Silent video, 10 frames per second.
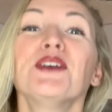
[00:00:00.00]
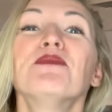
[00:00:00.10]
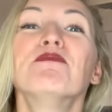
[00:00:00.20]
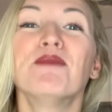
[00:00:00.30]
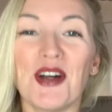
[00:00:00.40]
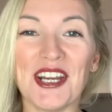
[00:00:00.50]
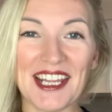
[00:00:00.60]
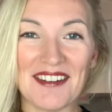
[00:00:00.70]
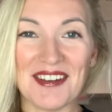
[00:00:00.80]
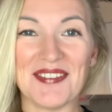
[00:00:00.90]
morning
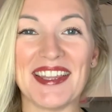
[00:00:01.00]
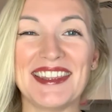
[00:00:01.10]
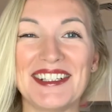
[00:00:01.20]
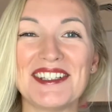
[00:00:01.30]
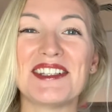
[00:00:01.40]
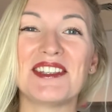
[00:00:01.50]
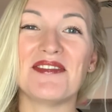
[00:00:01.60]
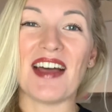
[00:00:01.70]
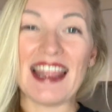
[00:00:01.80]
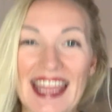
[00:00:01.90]
everyone, this is
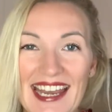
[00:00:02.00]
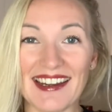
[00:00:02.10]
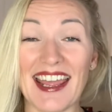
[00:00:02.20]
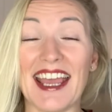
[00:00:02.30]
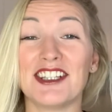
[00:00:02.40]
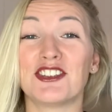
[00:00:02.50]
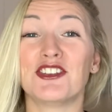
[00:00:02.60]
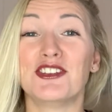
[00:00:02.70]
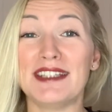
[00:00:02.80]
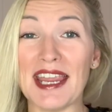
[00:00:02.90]
Valeria and
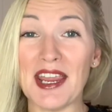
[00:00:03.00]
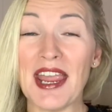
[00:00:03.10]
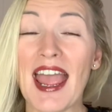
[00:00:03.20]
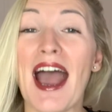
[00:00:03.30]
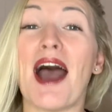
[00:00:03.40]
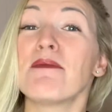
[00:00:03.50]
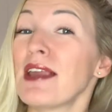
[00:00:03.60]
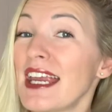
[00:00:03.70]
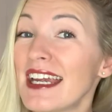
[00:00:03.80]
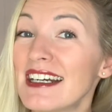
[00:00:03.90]
today I'm
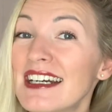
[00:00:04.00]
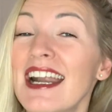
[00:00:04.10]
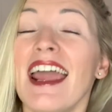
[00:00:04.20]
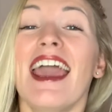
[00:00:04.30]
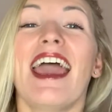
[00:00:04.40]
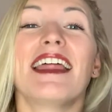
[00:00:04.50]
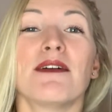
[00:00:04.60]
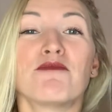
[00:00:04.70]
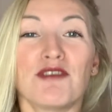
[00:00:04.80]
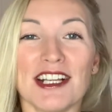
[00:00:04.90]
here and
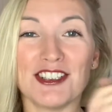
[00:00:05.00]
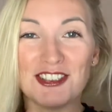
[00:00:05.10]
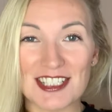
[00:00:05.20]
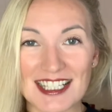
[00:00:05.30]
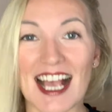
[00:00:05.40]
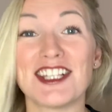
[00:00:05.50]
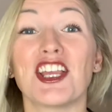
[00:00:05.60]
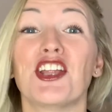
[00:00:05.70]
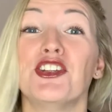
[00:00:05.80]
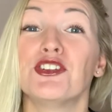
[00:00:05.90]
I'm ready to discuss
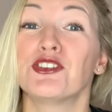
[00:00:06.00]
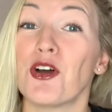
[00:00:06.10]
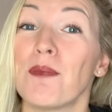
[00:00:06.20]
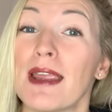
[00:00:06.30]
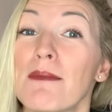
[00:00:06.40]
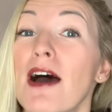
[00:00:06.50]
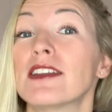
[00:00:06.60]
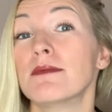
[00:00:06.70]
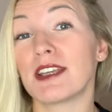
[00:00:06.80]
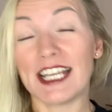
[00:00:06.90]
a new topic about
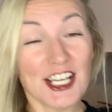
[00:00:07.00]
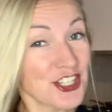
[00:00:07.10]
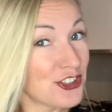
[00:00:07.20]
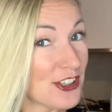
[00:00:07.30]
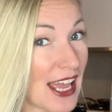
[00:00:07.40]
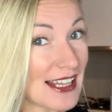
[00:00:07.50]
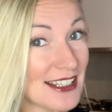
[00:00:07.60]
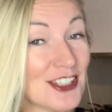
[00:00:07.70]
immigration to Canada